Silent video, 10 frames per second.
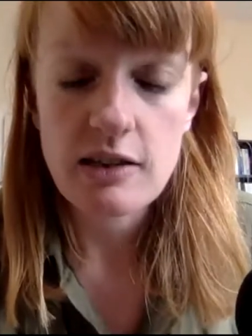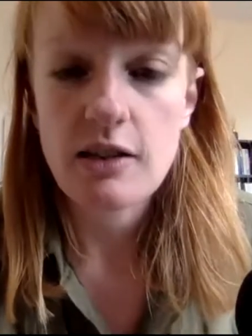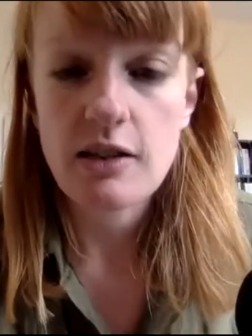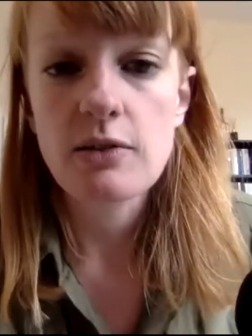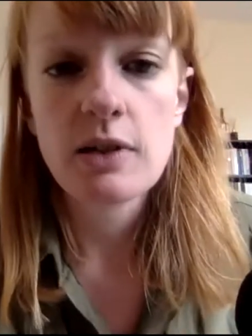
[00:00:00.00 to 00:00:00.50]

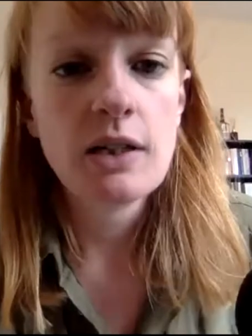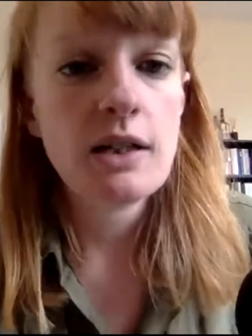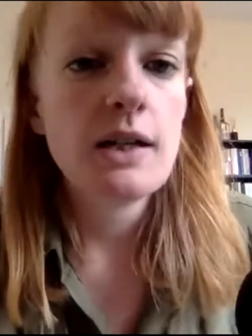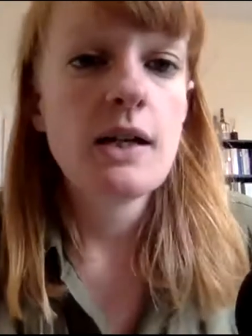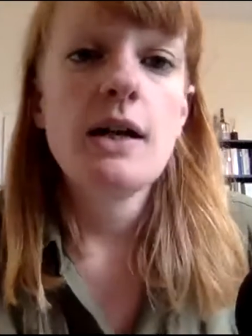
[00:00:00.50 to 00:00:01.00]
So
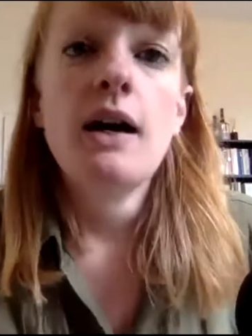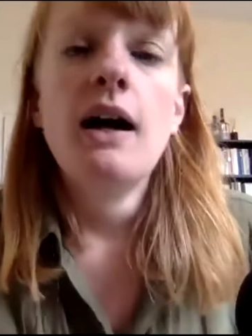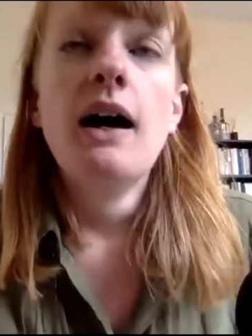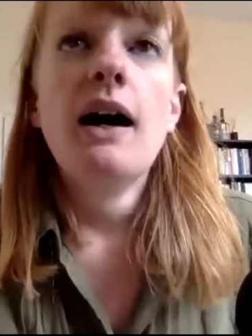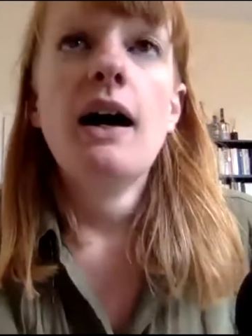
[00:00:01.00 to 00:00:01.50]

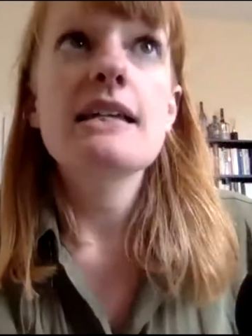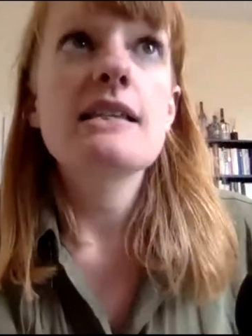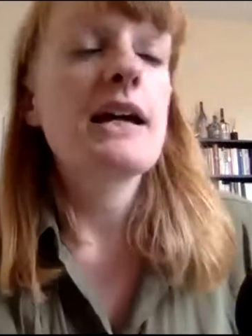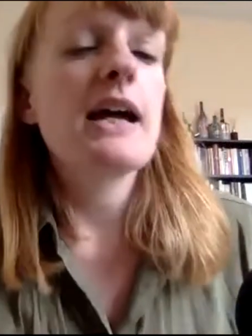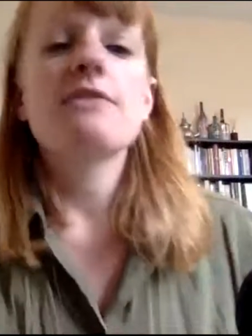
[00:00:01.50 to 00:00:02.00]
I
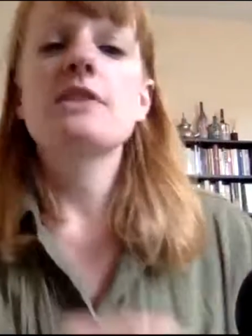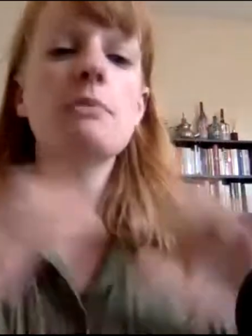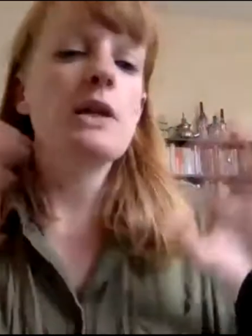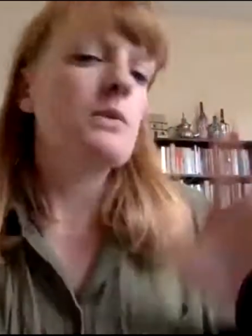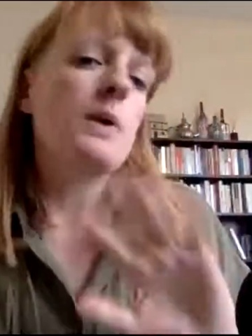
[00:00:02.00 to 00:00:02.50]
guess I have
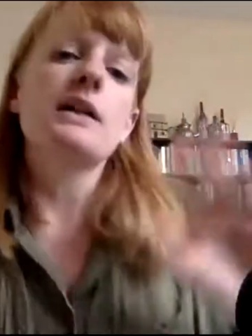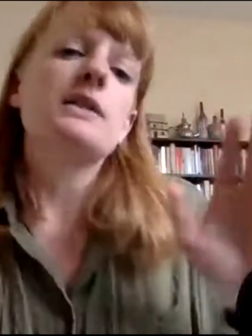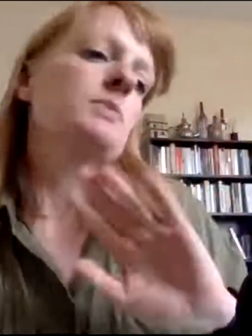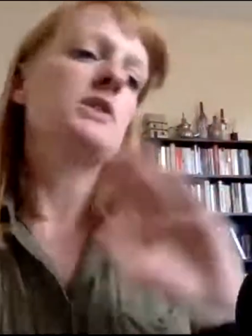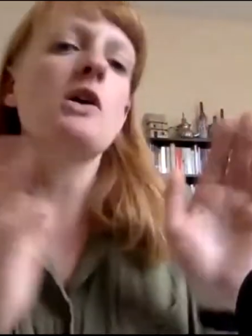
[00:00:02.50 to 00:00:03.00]
some other
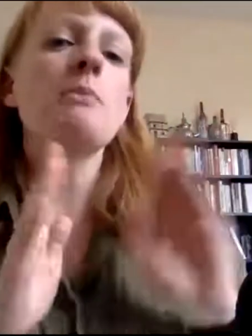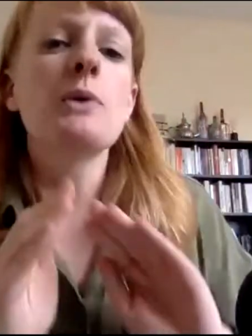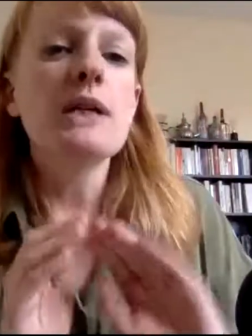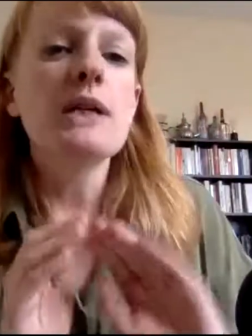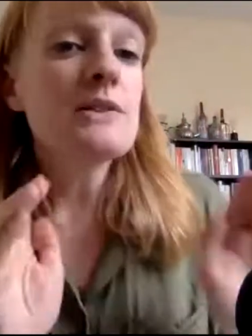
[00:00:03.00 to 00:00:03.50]
works which are
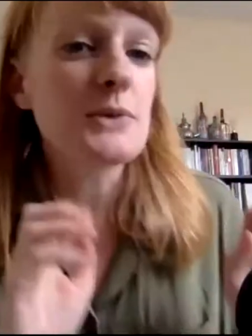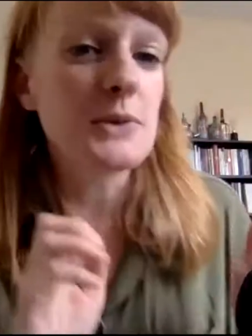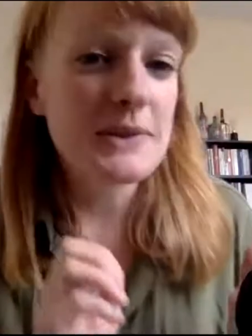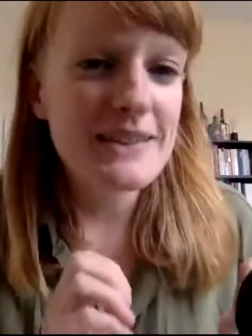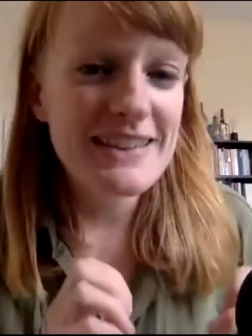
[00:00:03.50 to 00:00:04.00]
more
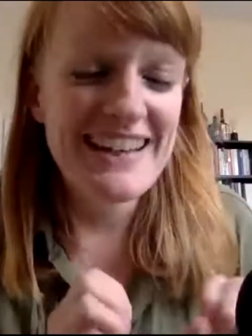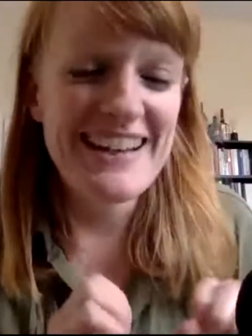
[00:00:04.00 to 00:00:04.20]
indoors,